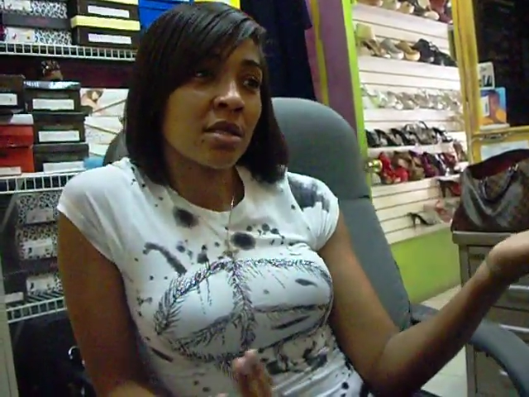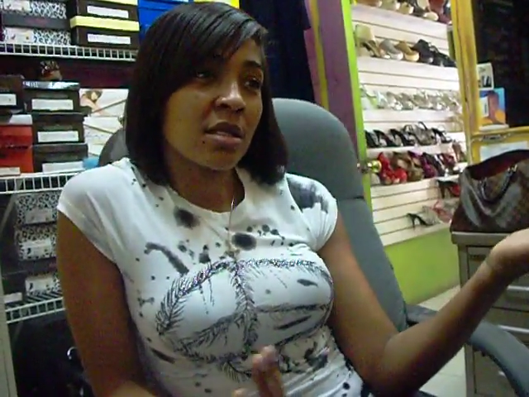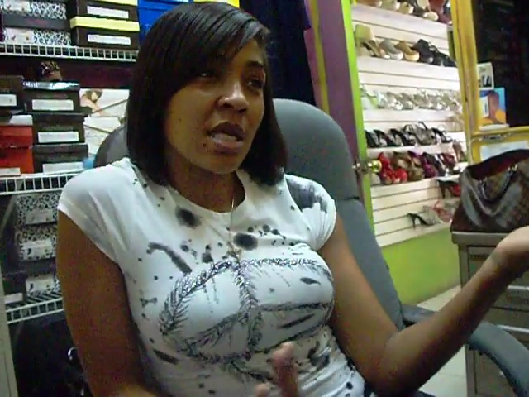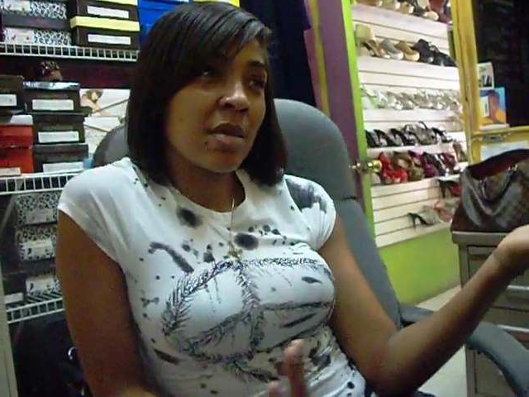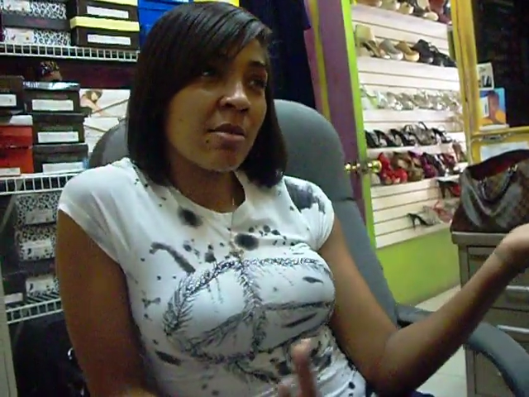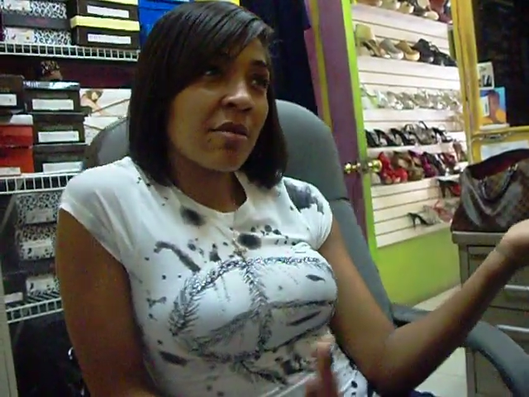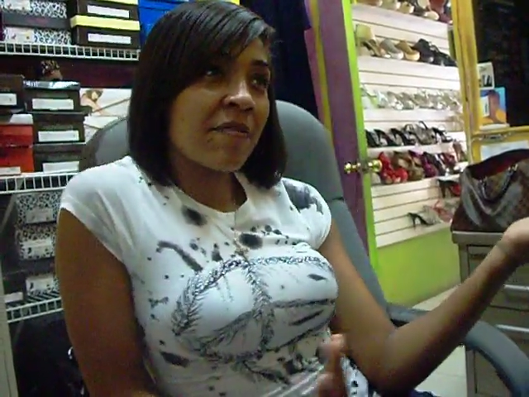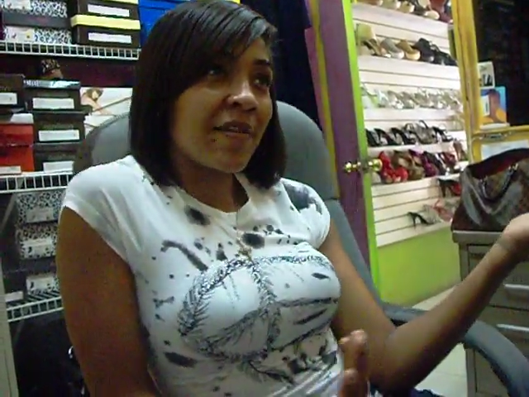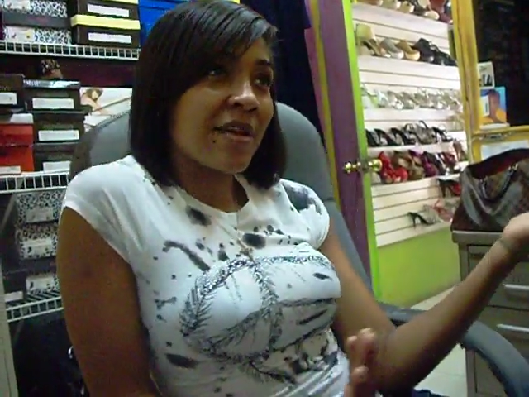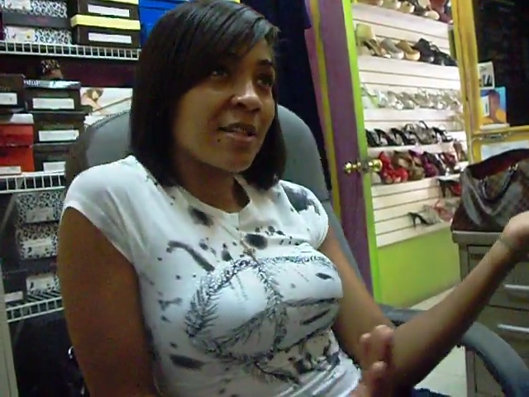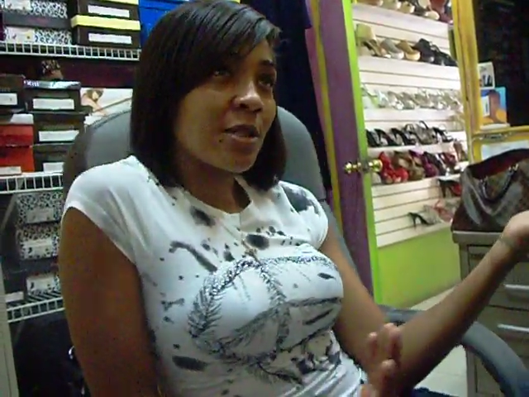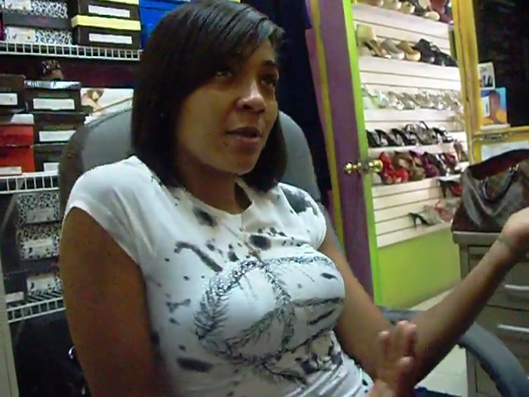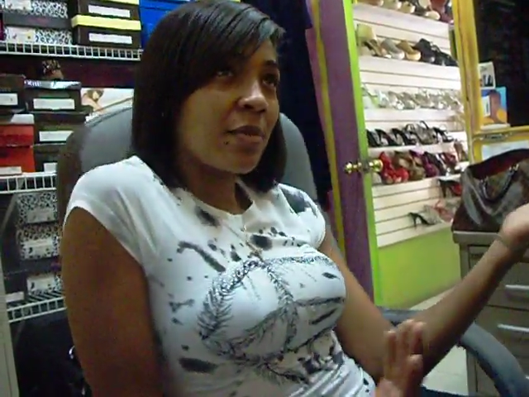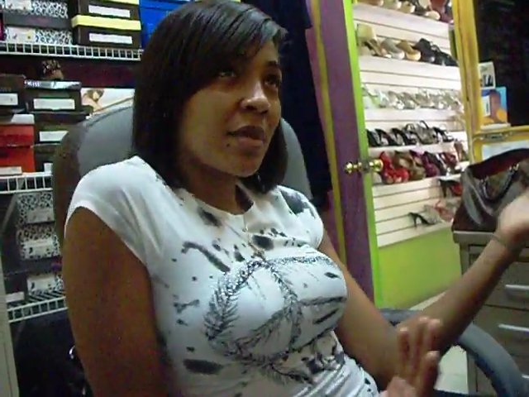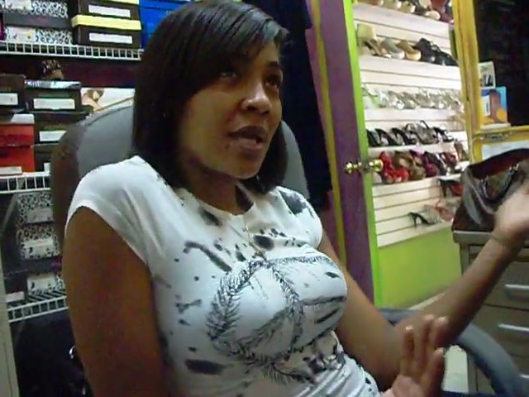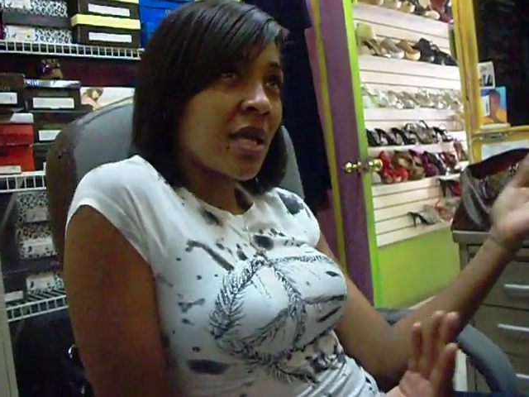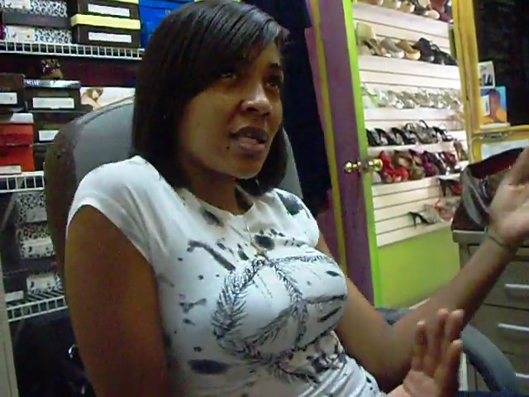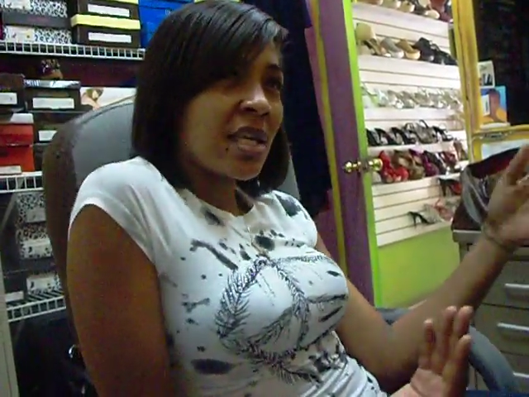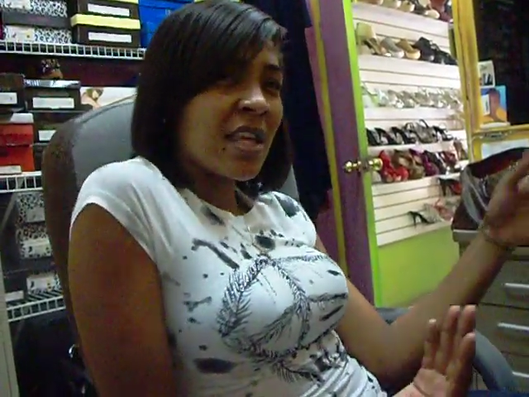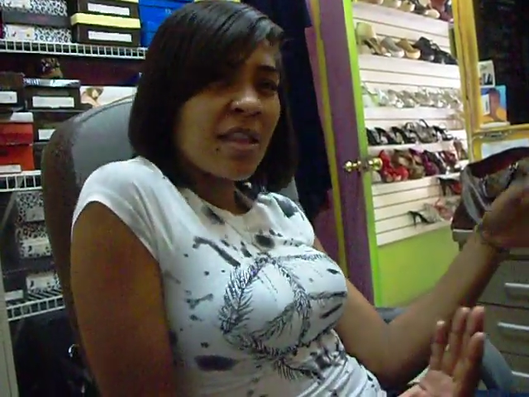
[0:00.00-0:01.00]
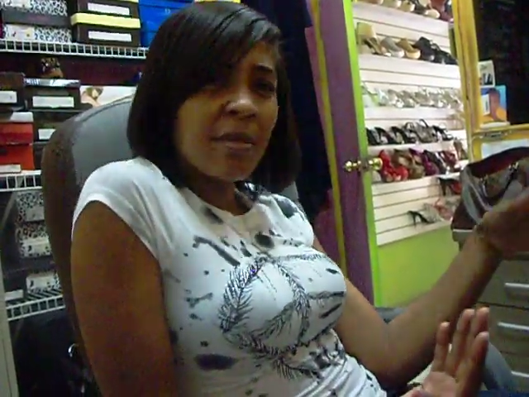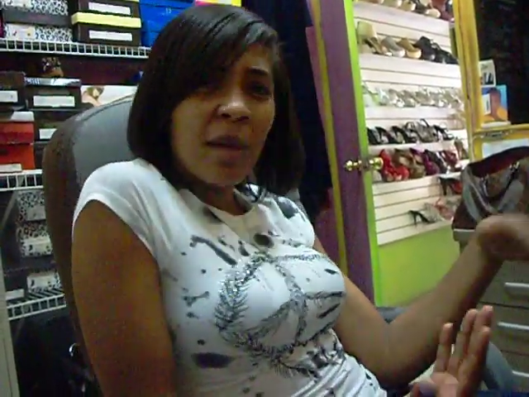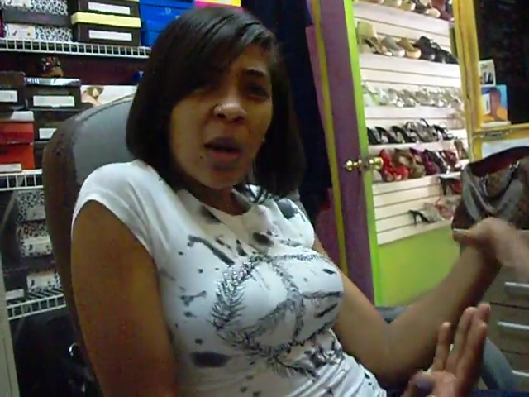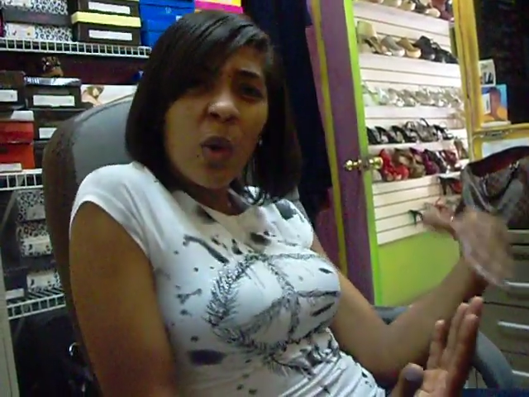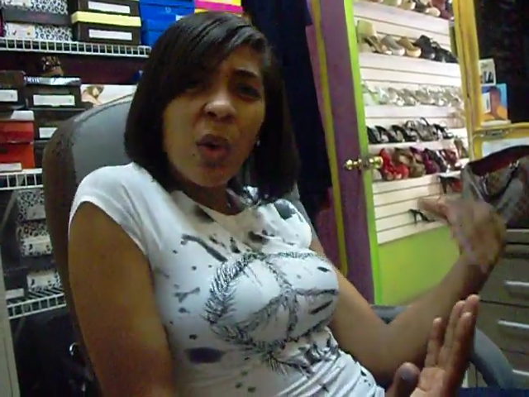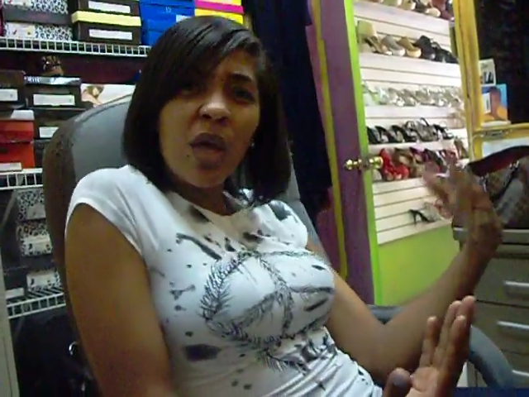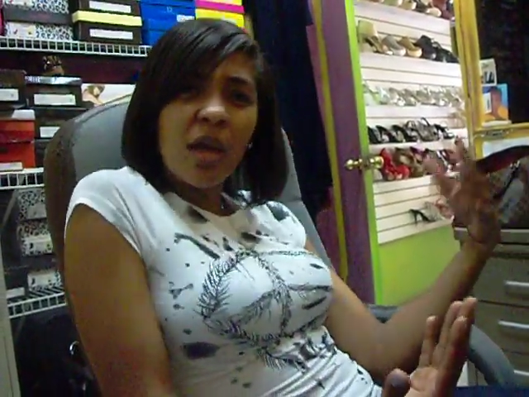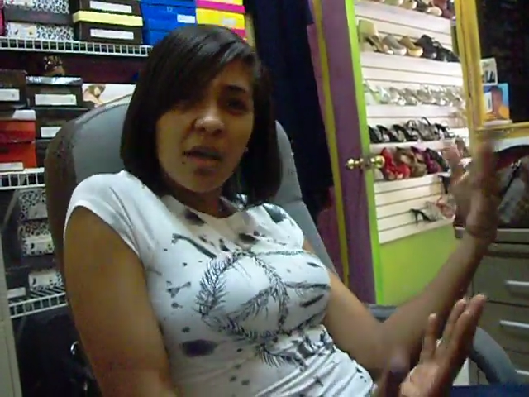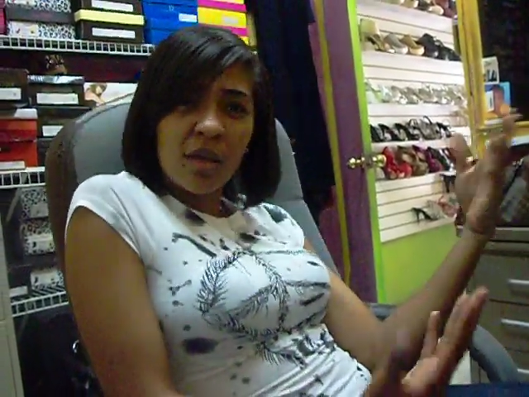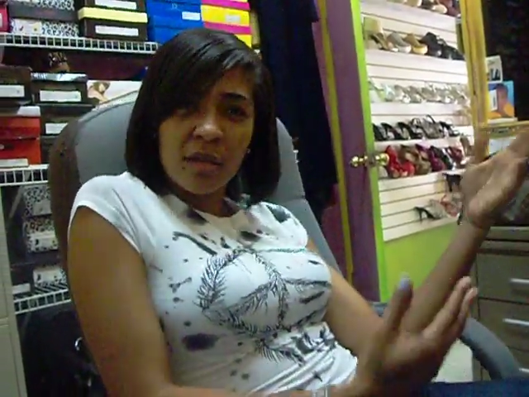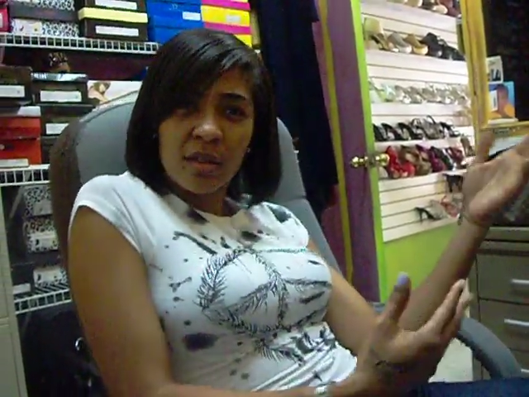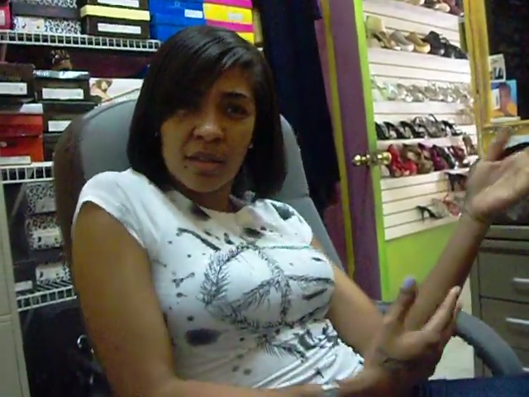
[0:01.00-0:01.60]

keep the fans updated, give them a quick